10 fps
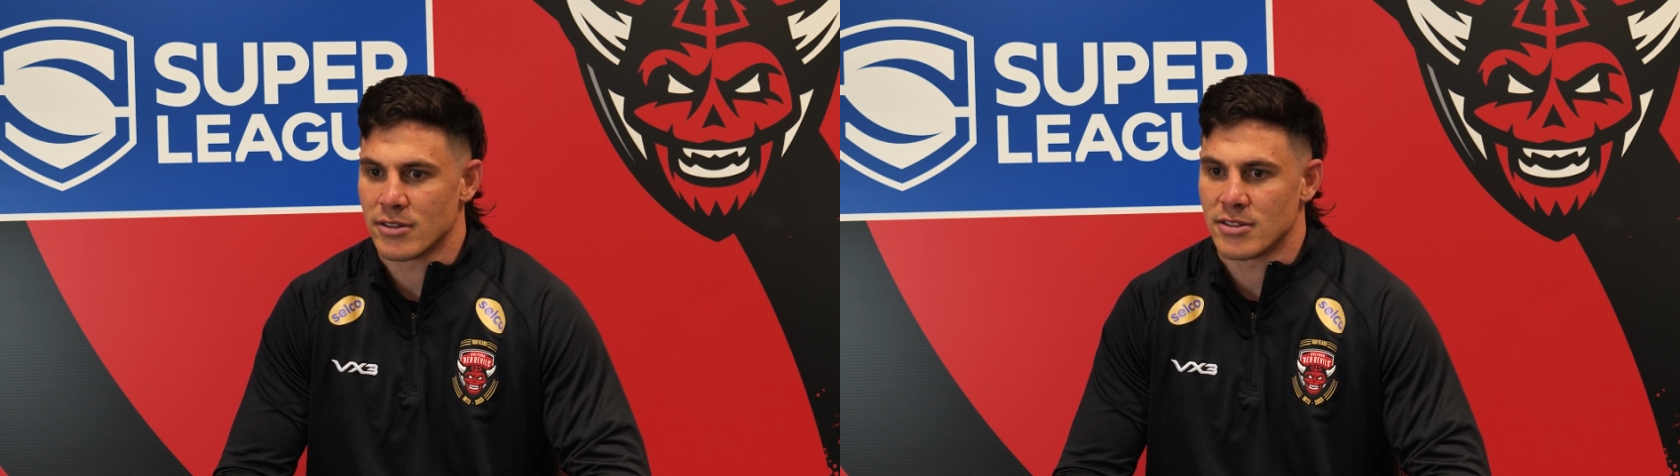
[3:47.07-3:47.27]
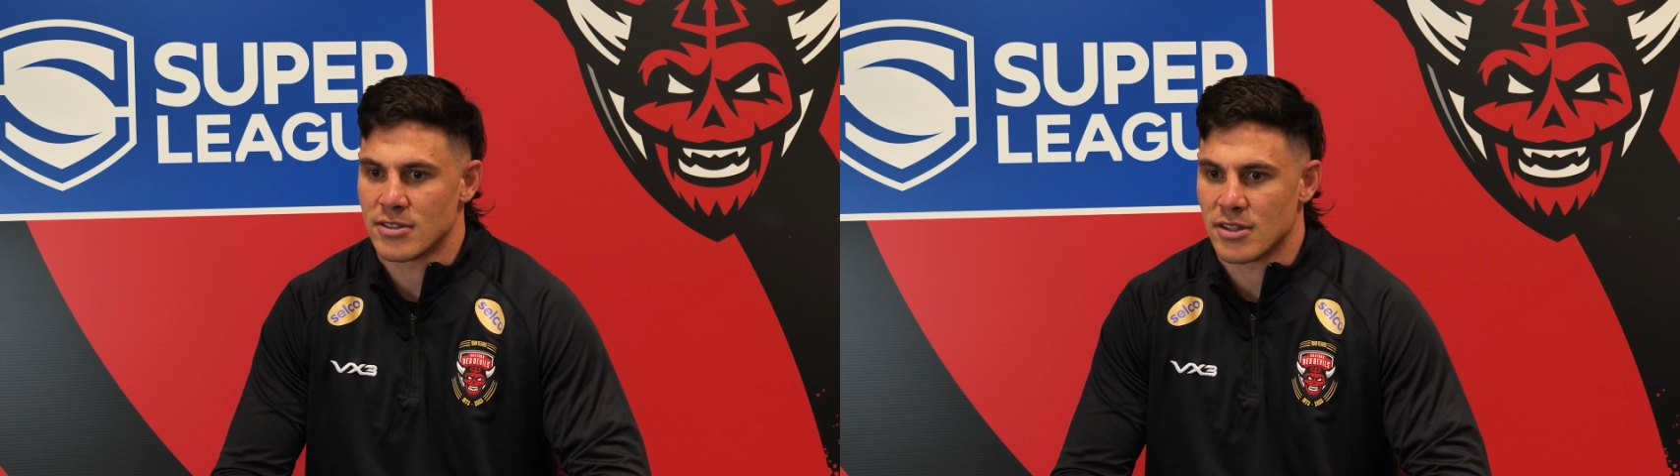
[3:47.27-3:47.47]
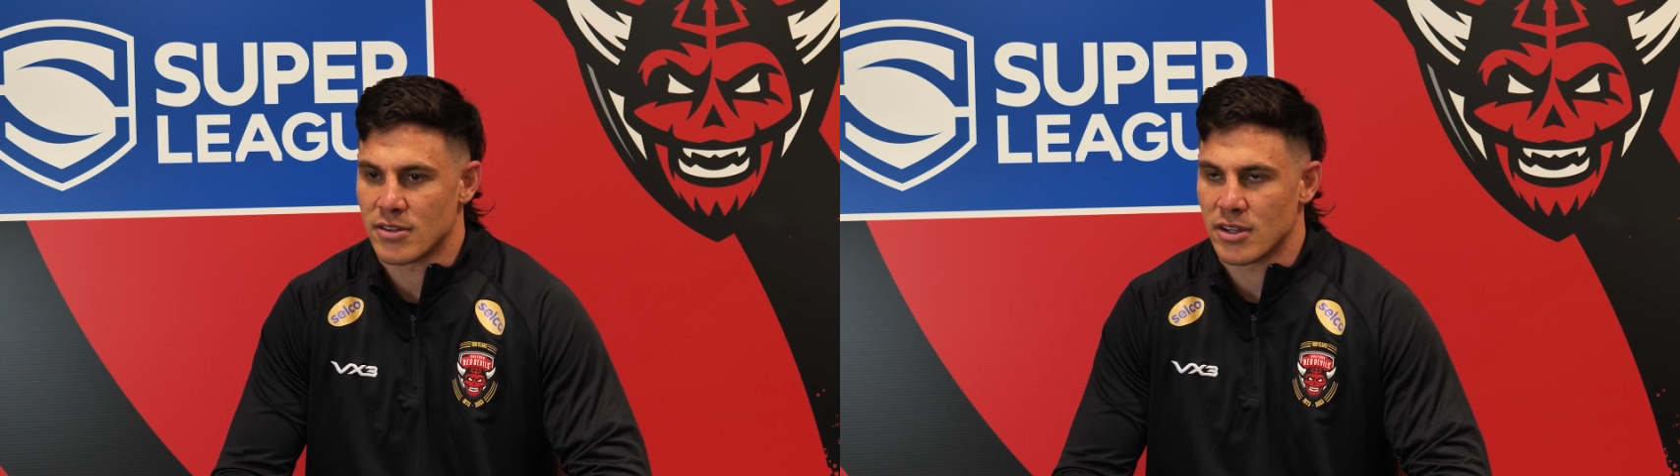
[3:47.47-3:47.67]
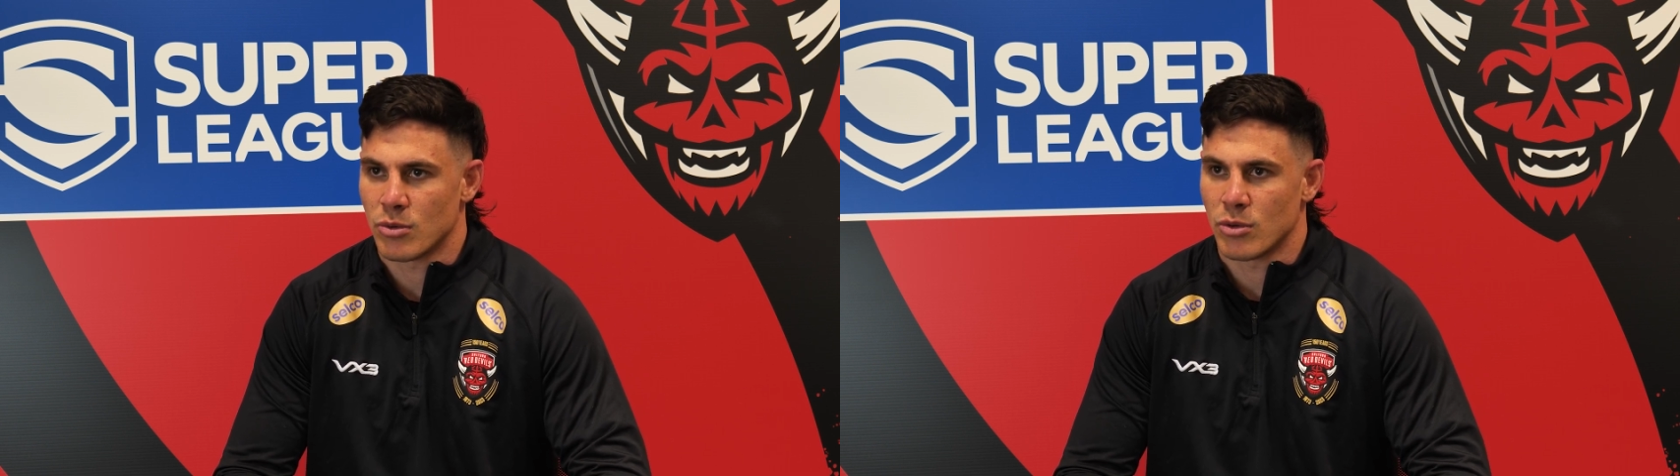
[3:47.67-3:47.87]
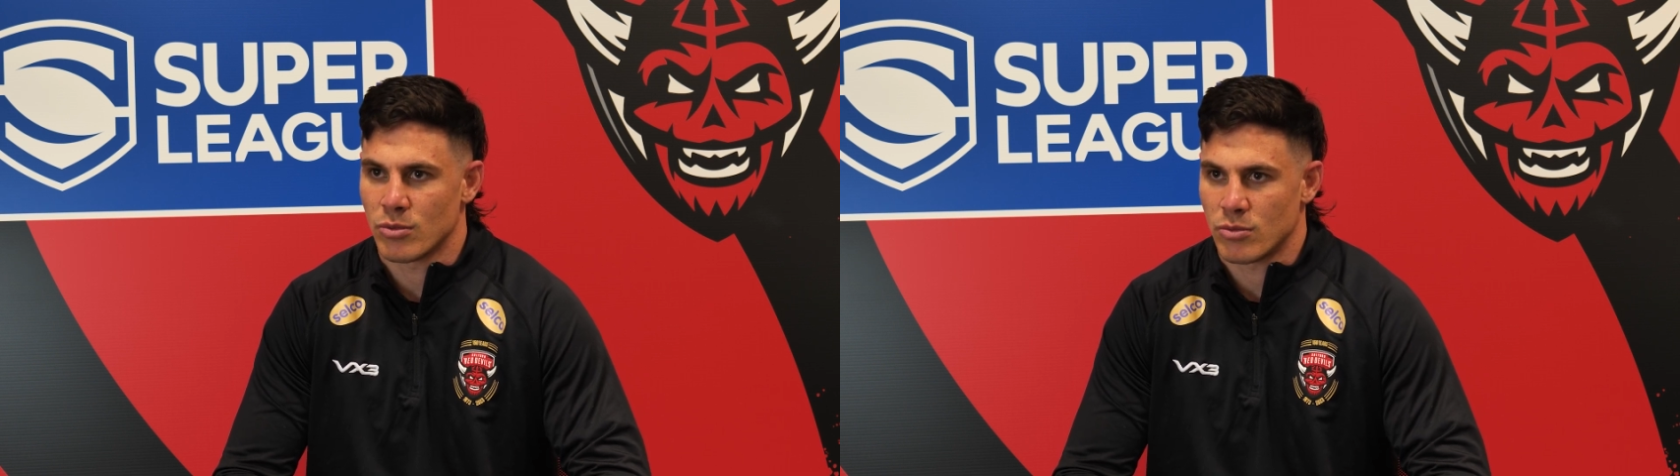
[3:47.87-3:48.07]
consistency,
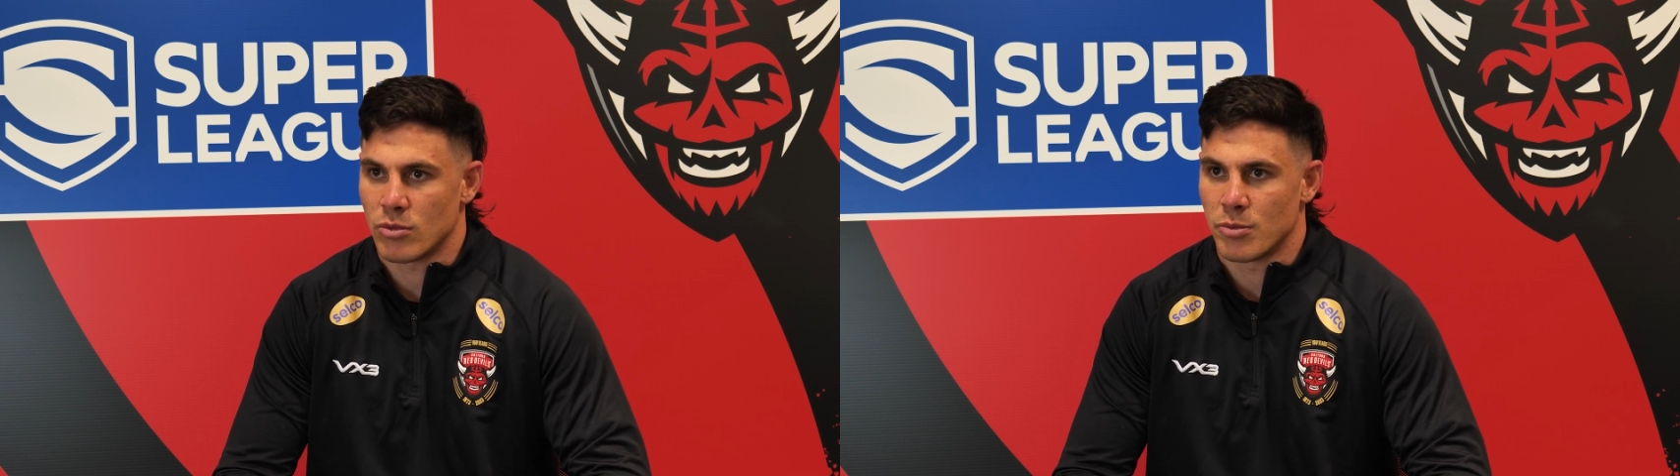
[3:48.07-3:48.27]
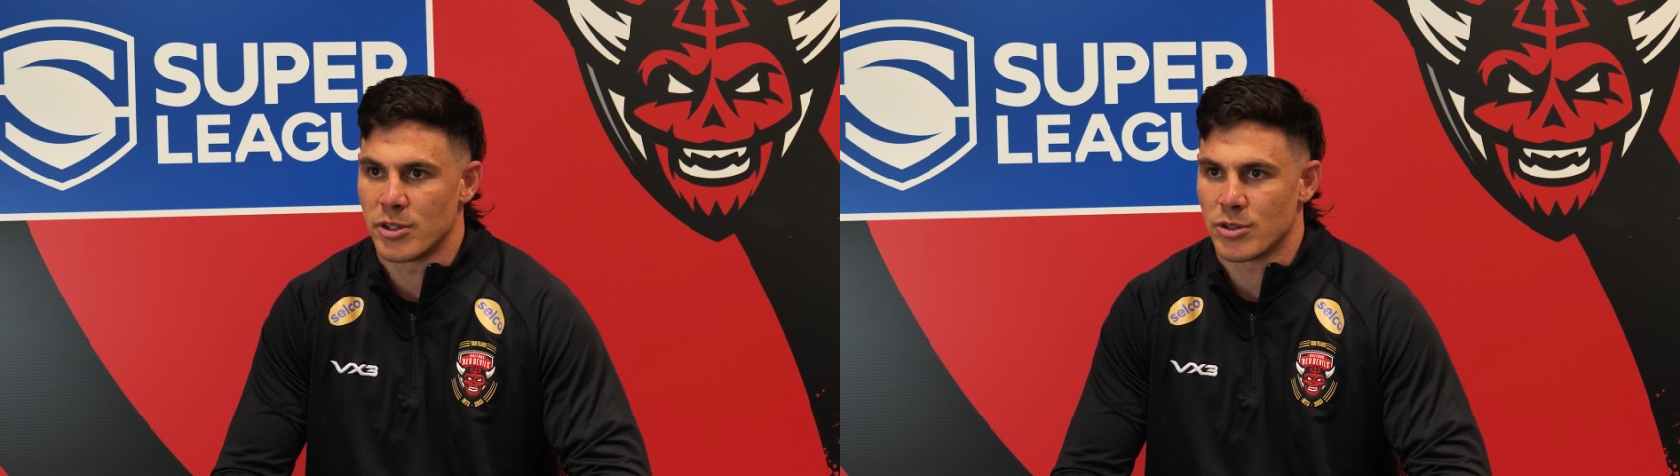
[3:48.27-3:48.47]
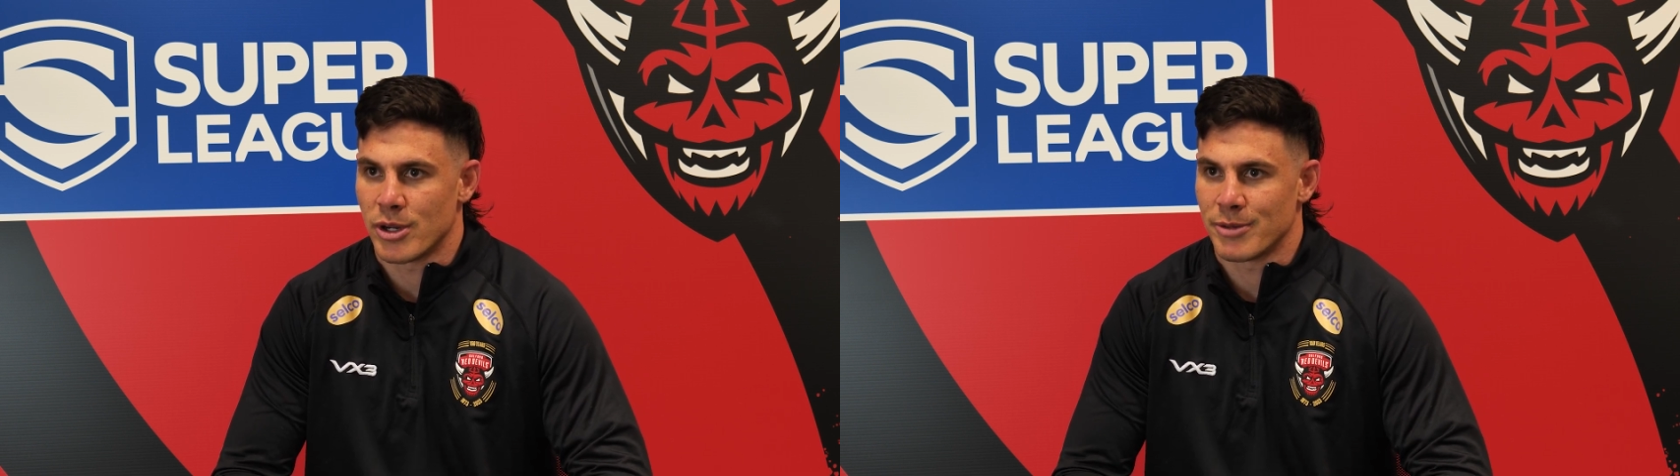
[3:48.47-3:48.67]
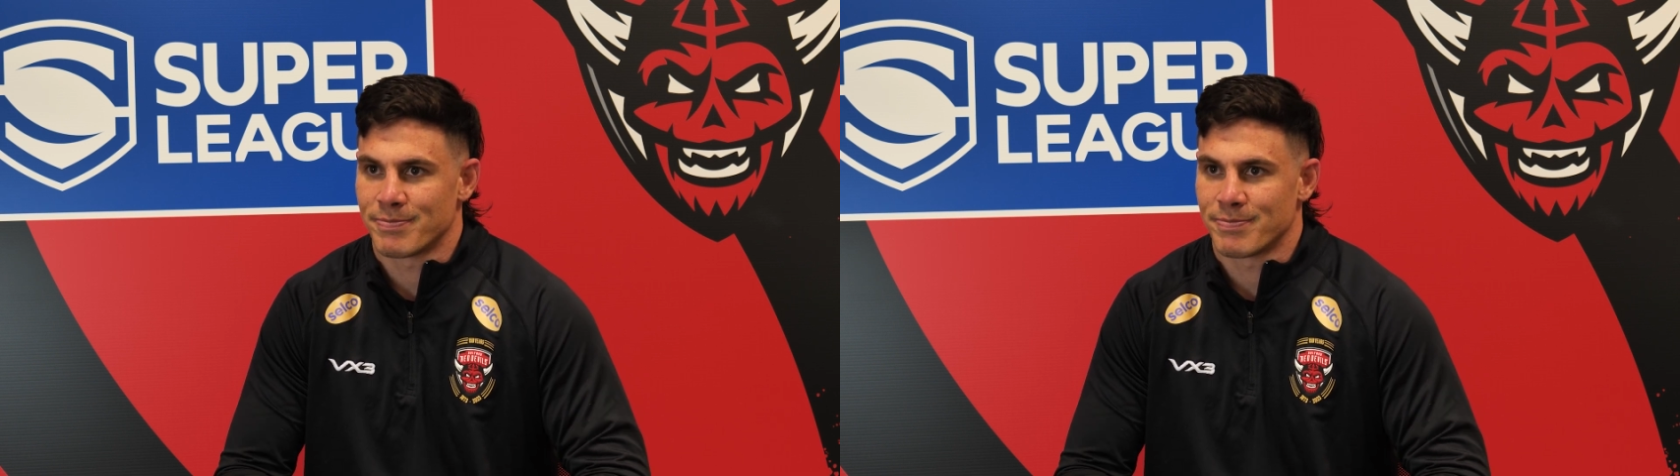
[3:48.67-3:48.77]
we'll be sweet.